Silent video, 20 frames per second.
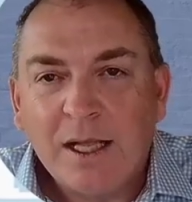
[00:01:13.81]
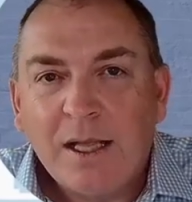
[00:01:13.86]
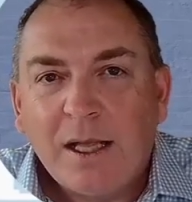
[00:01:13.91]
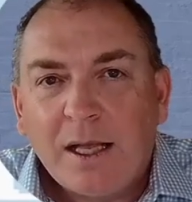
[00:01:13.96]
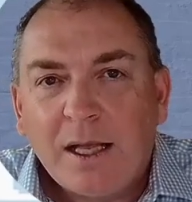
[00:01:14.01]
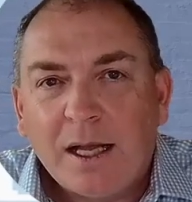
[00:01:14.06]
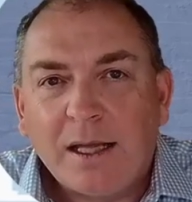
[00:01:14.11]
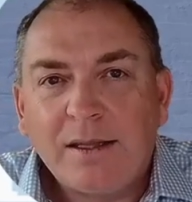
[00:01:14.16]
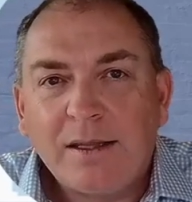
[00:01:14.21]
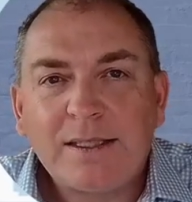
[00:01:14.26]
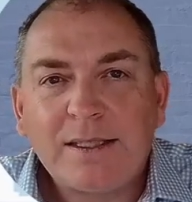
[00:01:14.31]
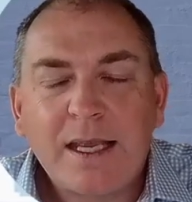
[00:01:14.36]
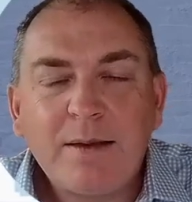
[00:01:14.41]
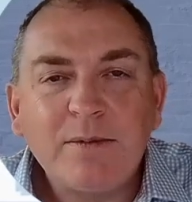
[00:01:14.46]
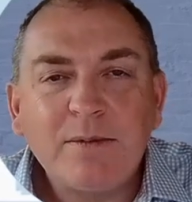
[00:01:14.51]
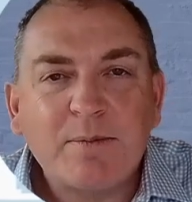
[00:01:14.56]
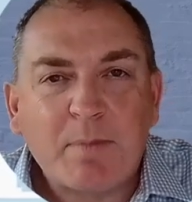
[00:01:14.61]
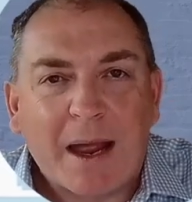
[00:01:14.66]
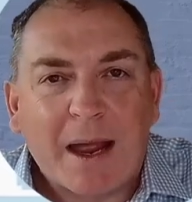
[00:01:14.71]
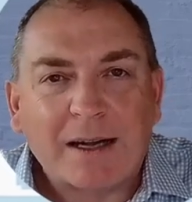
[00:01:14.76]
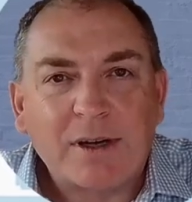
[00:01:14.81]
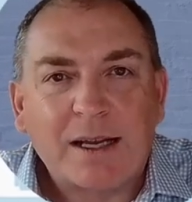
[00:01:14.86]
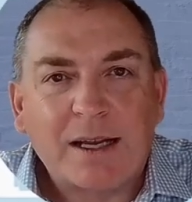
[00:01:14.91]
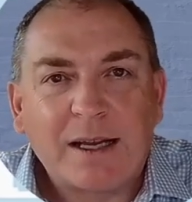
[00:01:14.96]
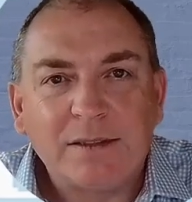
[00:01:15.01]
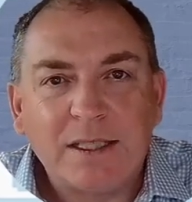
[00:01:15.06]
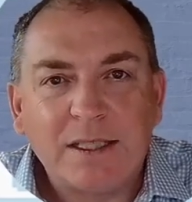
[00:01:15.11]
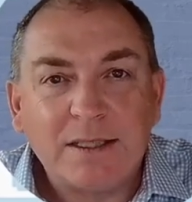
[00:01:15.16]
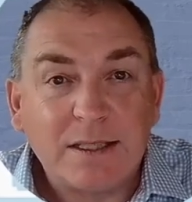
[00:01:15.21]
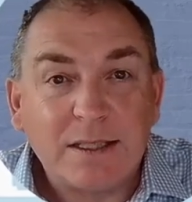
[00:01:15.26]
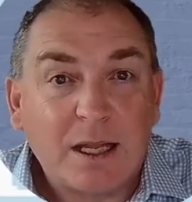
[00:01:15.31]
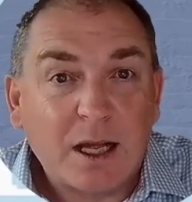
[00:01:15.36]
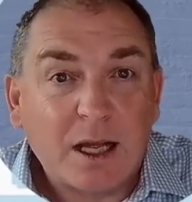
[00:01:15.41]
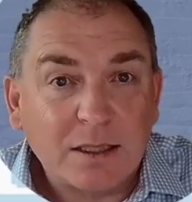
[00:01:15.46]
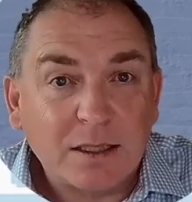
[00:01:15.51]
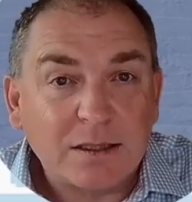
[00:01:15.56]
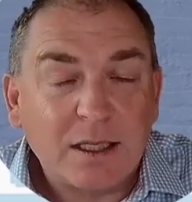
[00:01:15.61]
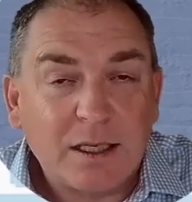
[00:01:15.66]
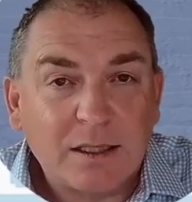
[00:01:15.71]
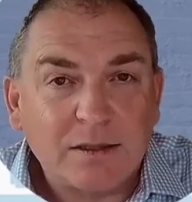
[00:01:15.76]
The team's background is
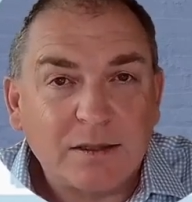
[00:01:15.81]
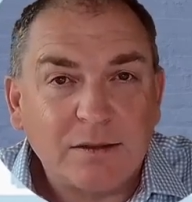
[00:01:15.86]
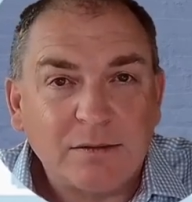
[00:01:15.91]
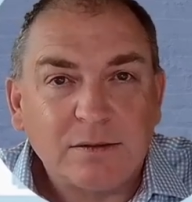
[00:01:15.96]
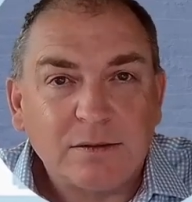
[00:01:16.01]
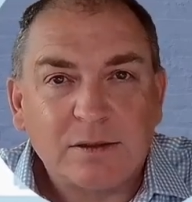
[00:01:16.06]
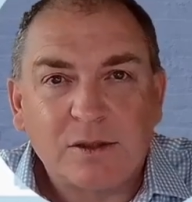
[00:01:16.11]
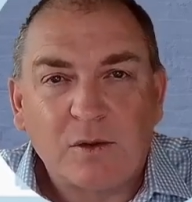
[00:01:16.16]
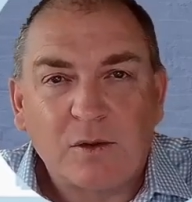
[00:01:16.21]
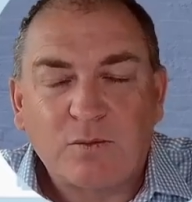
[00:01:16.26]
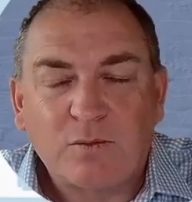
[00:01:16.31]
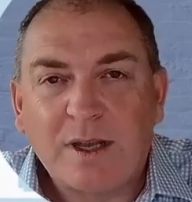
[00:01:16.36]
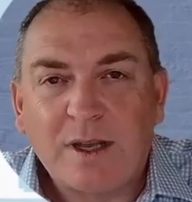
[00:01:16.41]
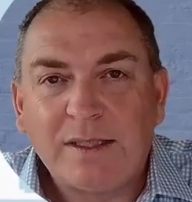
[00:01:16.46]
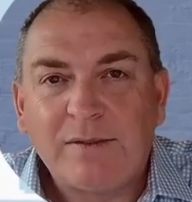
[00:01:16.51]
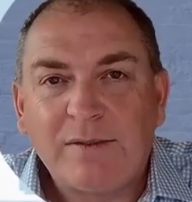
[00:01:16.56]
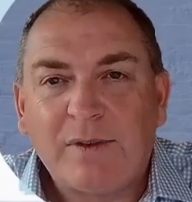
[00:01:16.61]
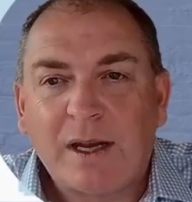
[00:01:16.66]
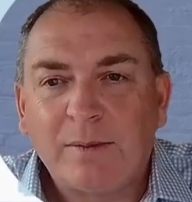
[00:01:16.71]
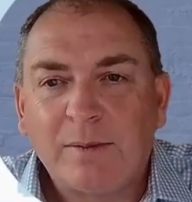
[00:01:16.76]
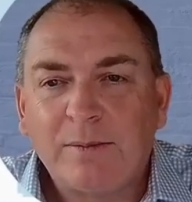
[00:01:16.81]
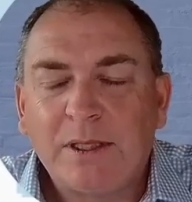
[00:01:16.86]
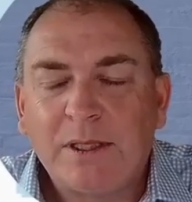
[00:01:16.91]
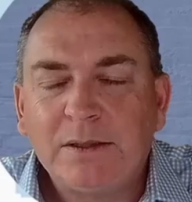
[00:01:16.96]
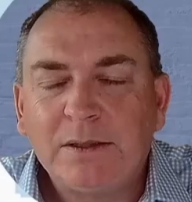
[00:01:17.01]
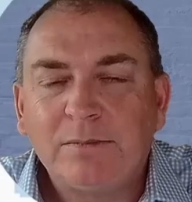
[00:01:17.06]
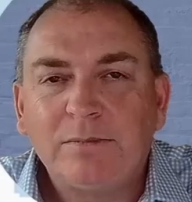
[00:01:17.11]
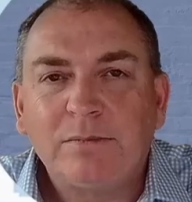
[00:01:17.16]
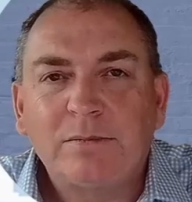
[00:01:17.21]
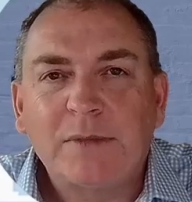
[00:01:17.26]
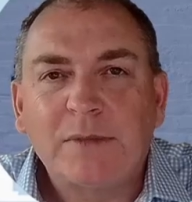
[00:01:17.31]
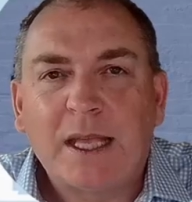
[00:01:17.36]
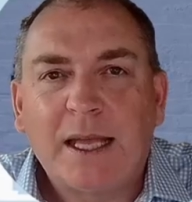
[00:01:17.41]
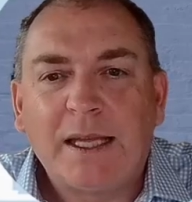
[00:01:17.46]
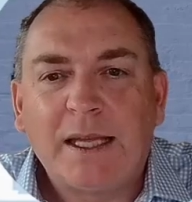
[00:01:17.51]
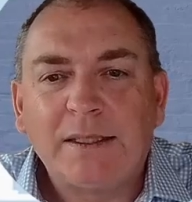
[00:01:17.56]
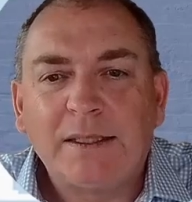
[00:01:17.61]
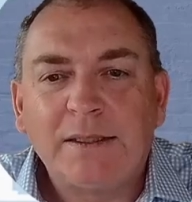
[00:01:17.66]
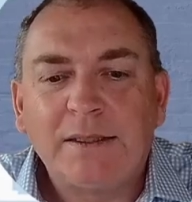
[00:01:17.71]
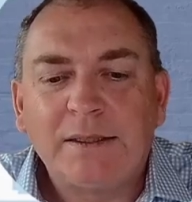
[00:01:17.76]
largely in software development,
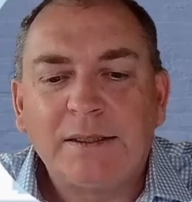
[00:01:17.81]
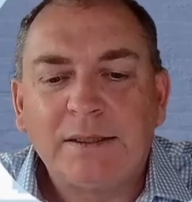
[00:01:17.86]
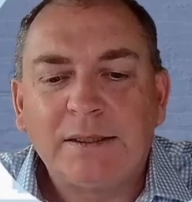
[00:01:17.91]
and